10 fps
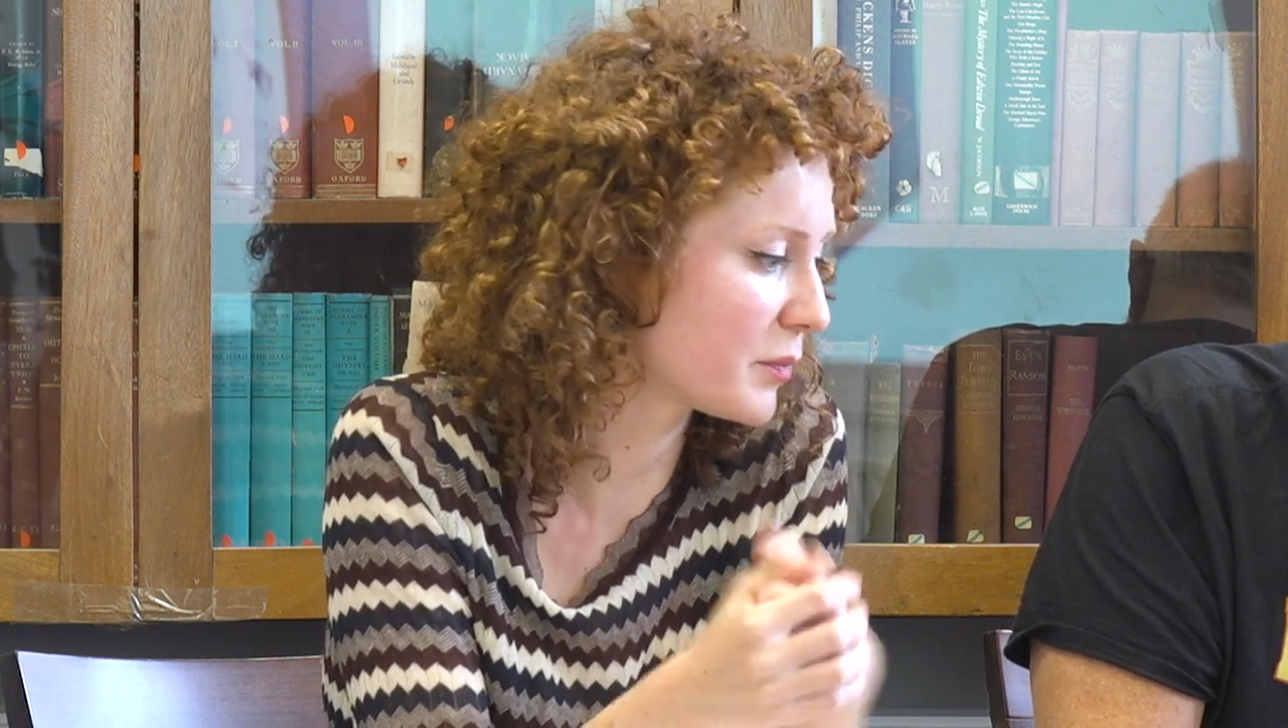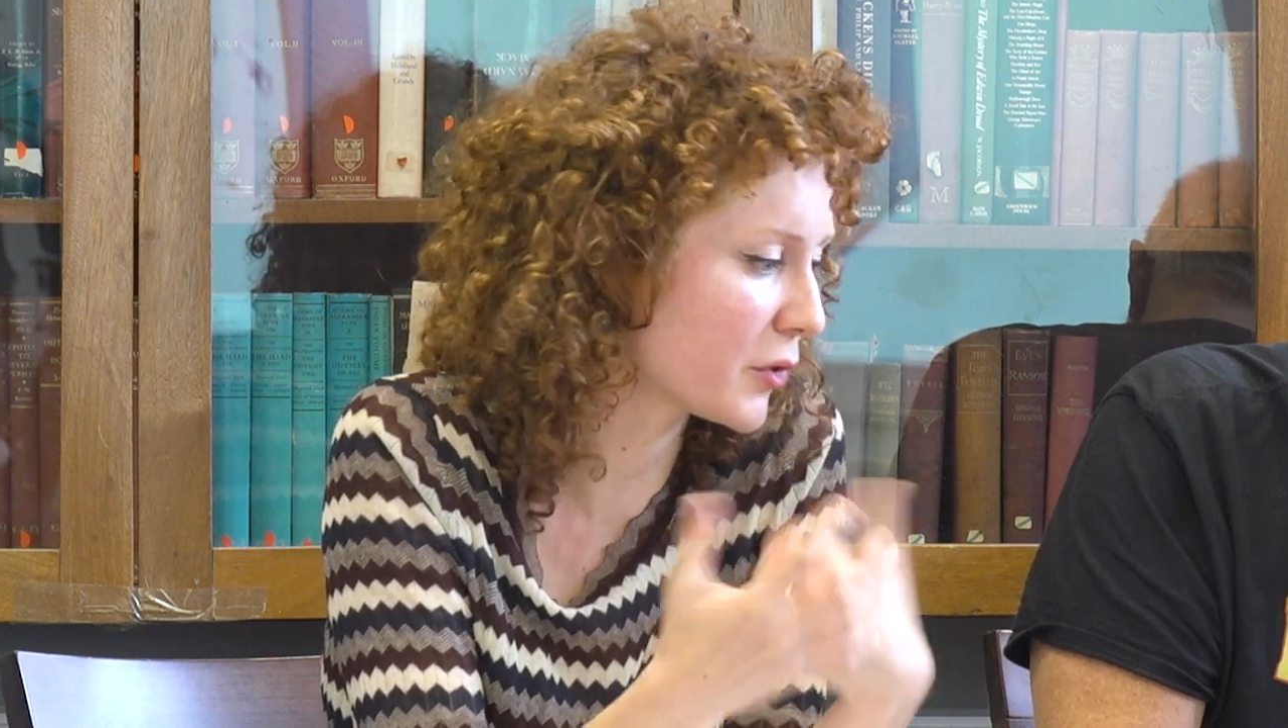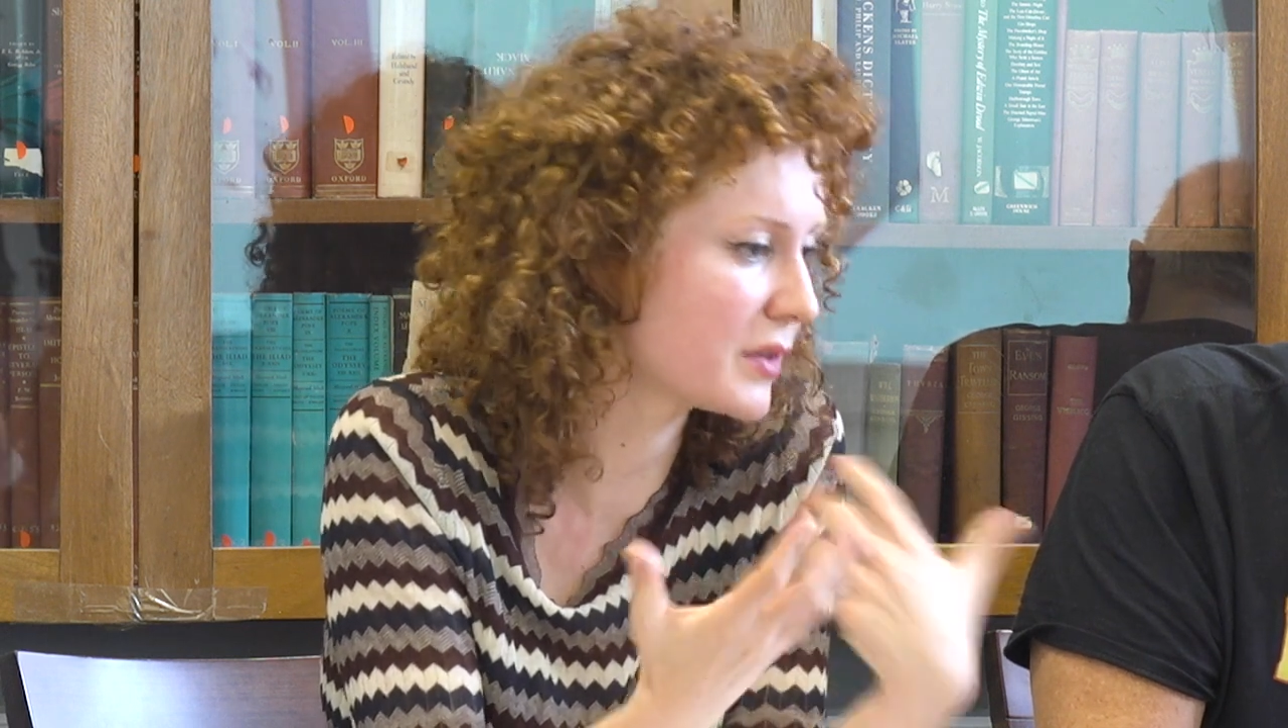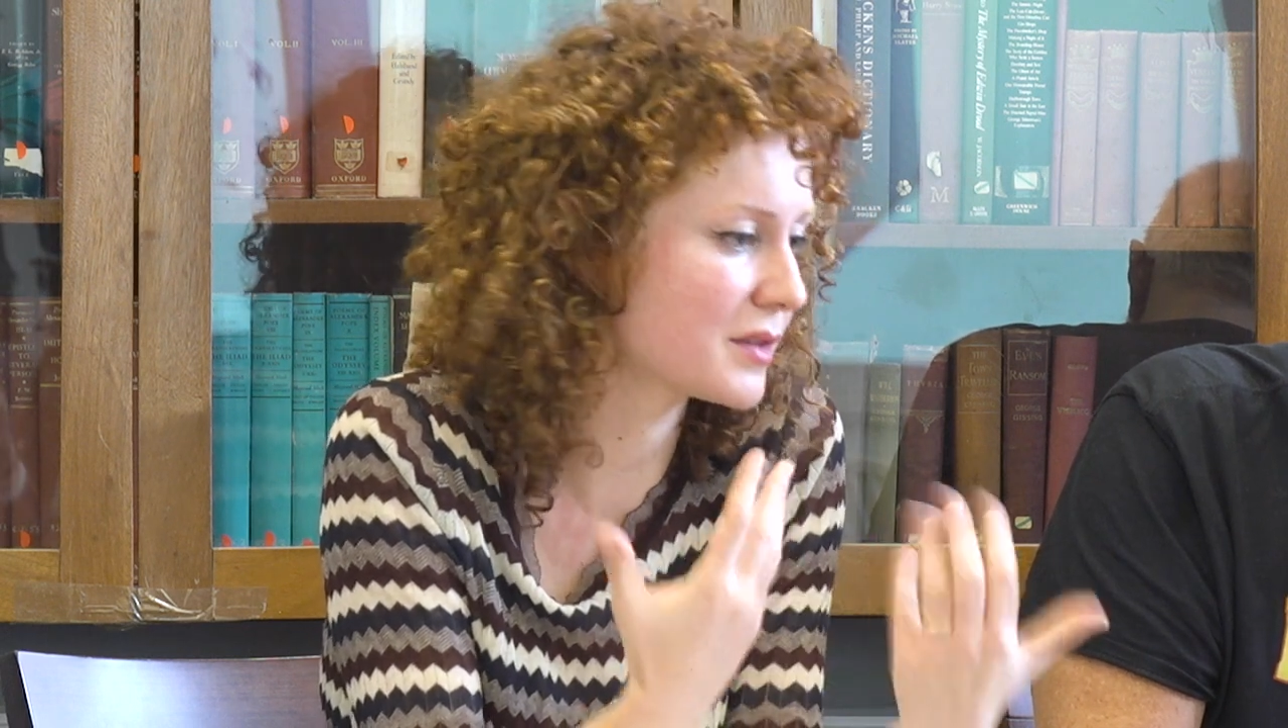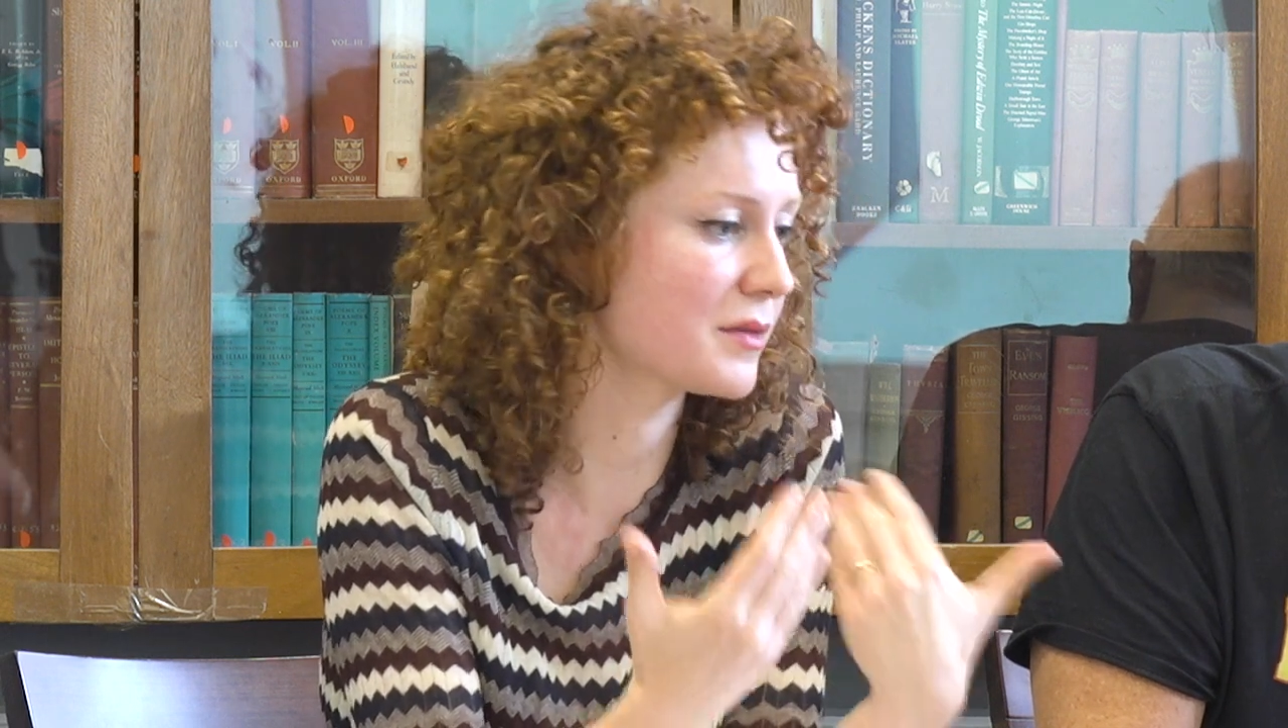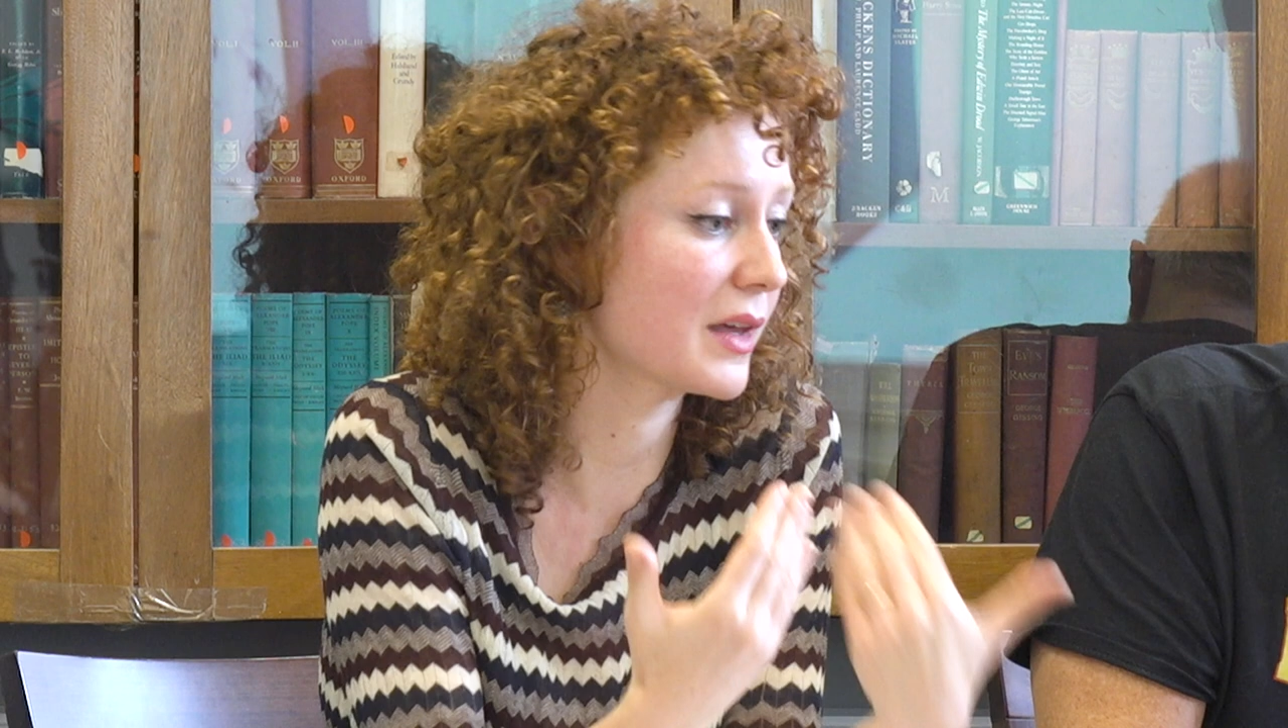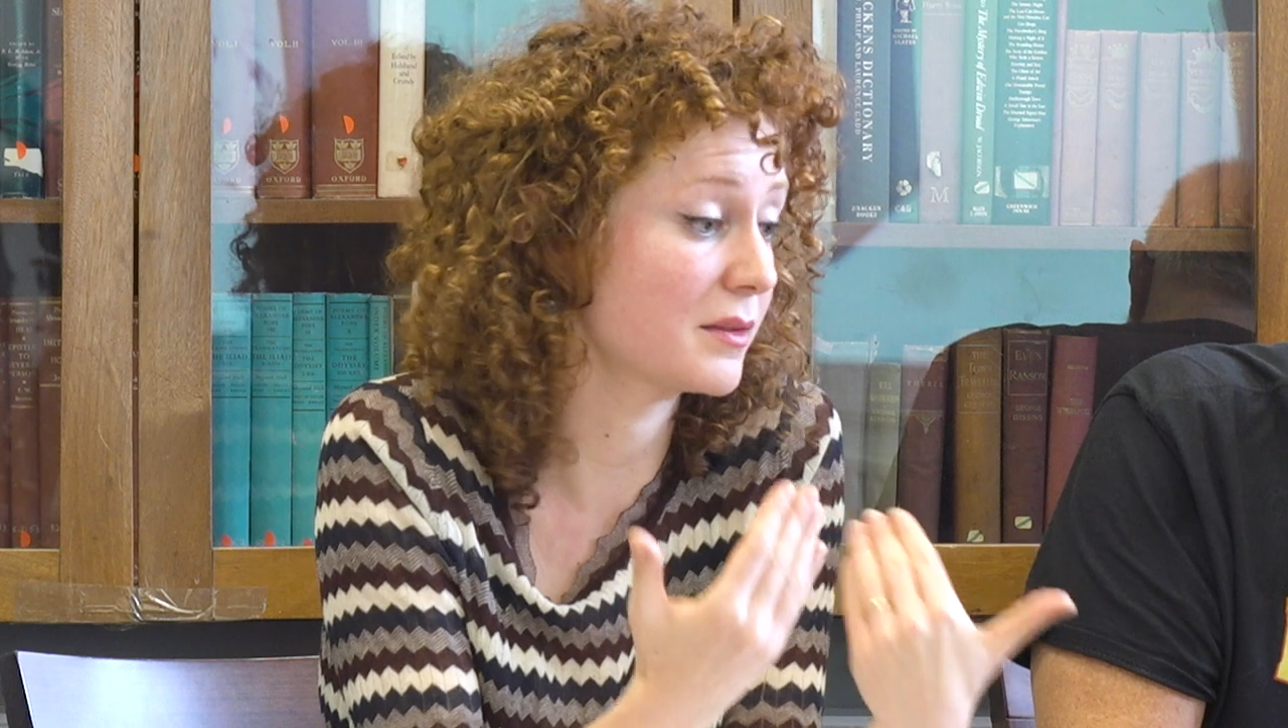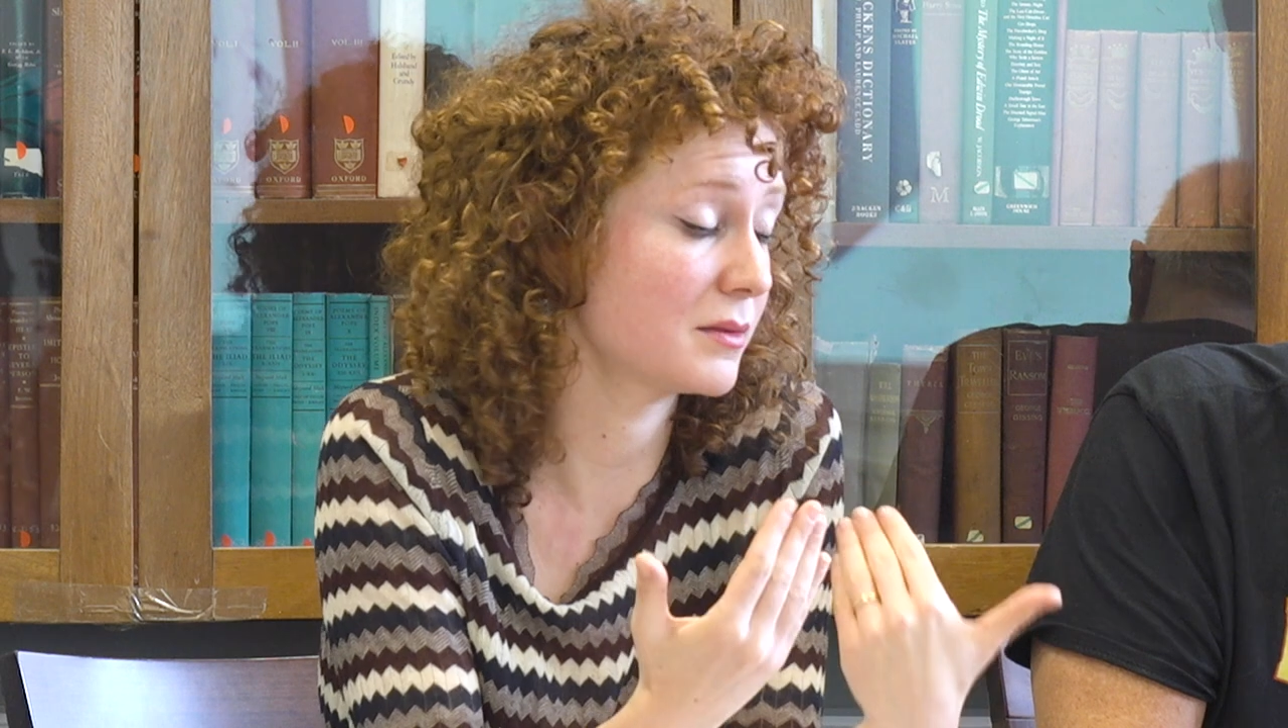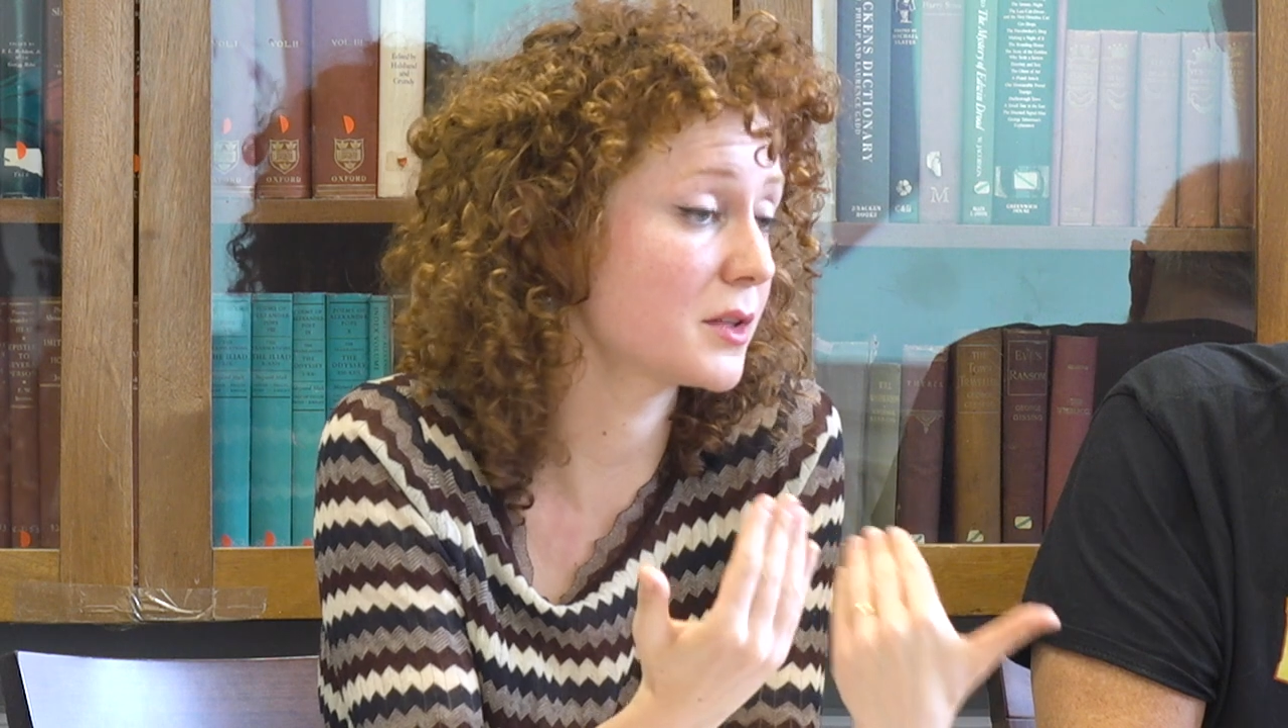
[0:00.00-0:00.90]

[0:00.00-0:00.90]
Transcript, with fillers: point of that